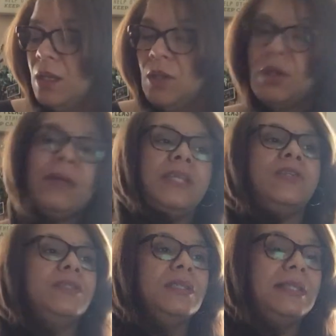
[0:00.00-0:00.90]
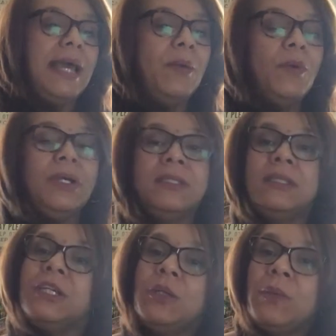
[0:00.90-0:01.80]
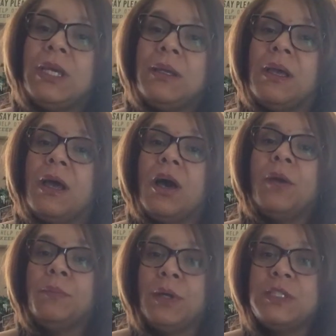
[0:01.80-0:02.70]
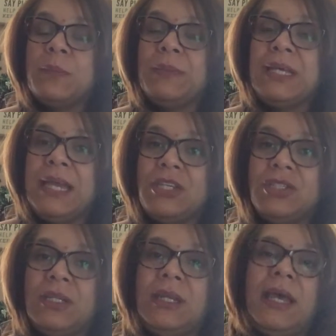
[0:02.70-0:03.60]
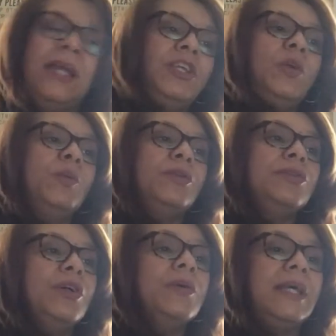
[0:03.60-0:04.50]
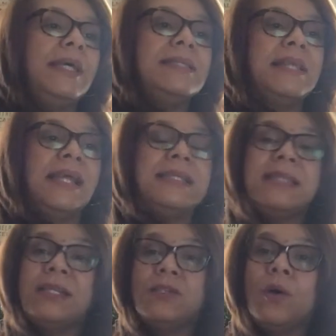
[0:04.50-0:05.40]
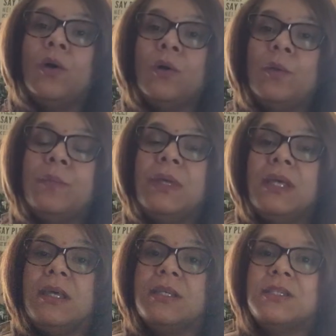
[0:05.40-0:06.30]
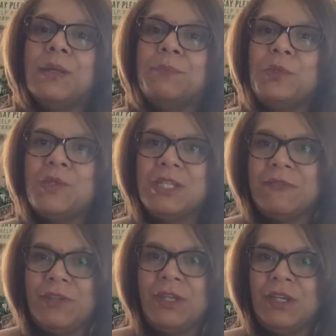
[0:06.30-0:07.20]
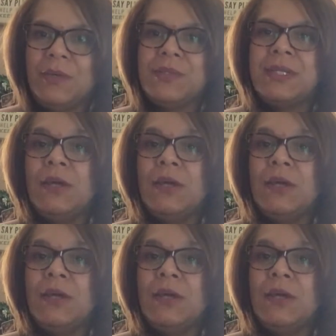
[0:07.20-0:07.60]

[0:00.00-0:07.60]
All right, so today we're continuing our multiplication, and you will notice that I sent home some music videos.